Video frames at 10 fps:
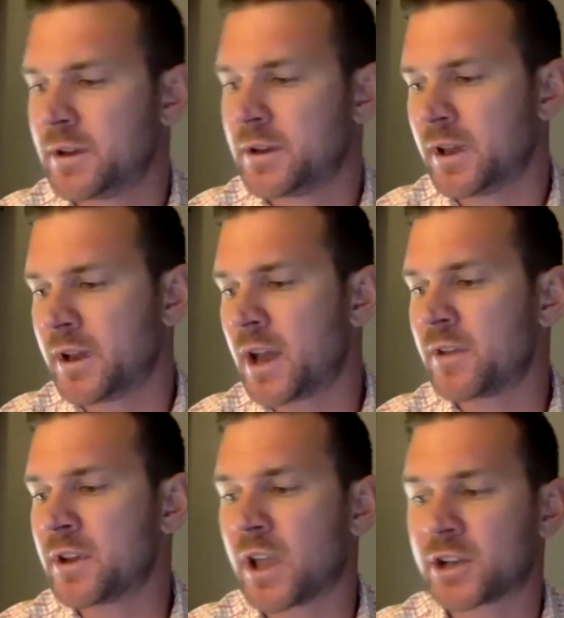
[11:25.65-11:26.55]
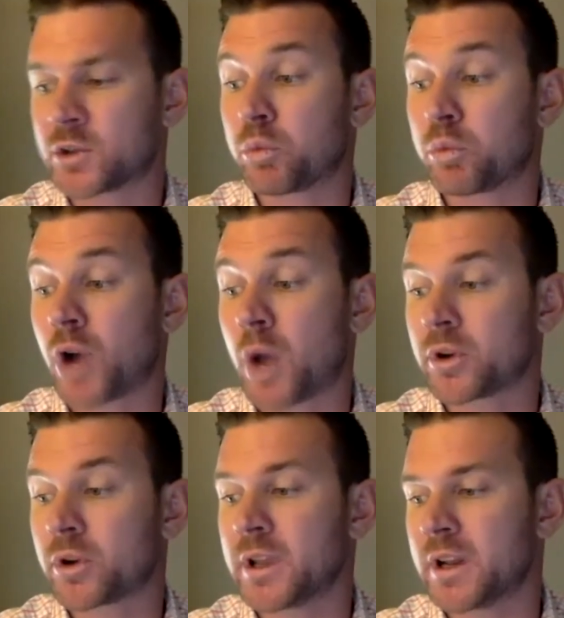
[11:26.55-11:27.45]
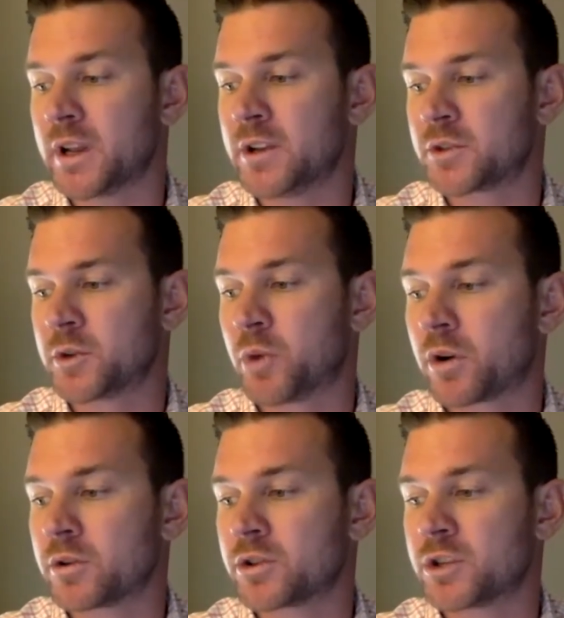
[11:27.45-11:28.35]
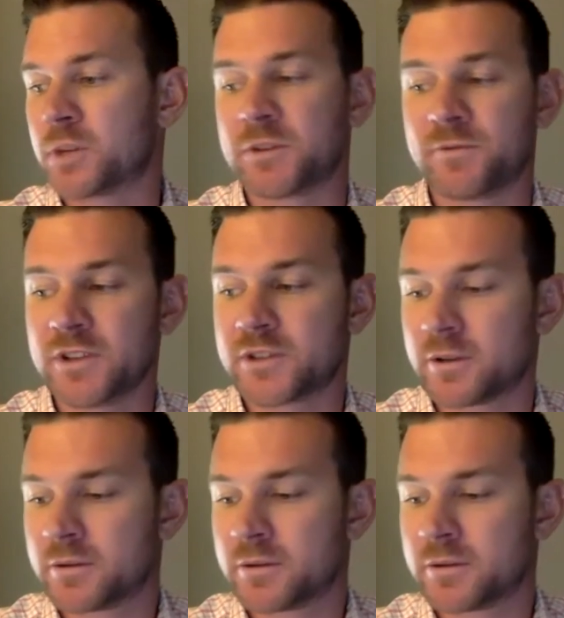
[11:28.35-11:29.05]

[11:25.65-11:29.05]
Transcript: and Head of Intellectual Property and Industry Partnerships at Visa.